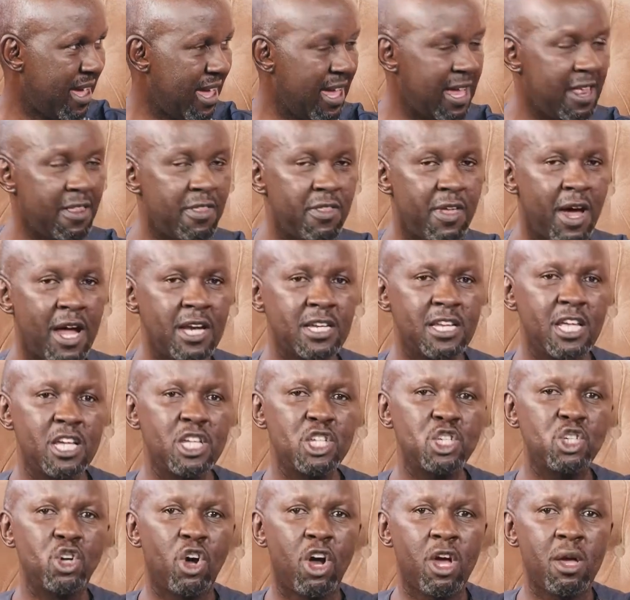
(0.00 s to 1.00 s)
In that
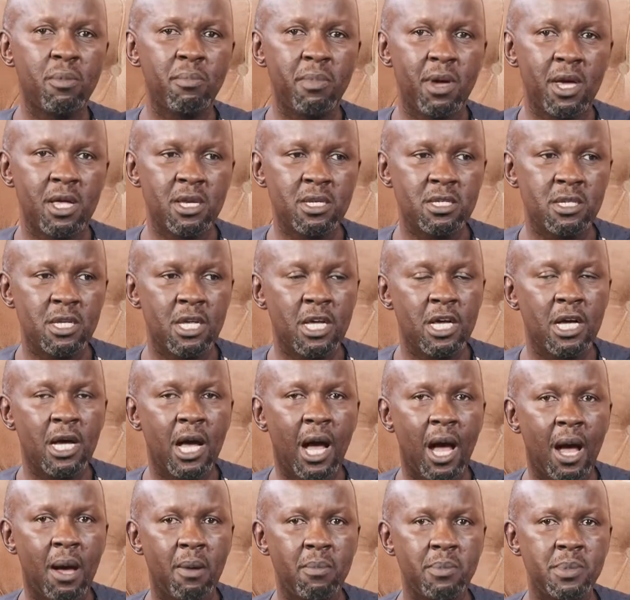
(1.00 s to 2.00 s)
enjoyment
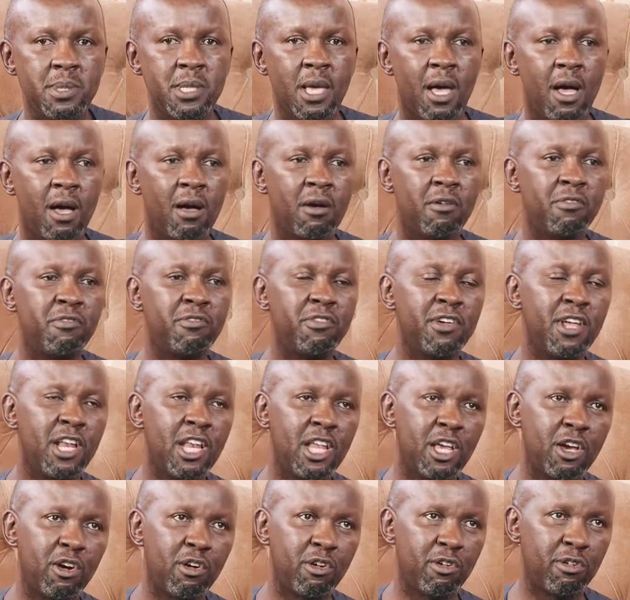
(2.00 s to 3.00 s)
comes
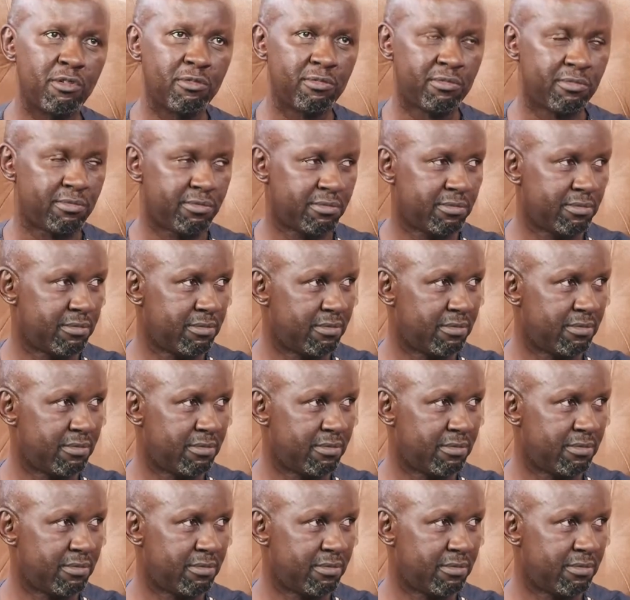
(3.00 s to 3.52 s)
filio. Mm.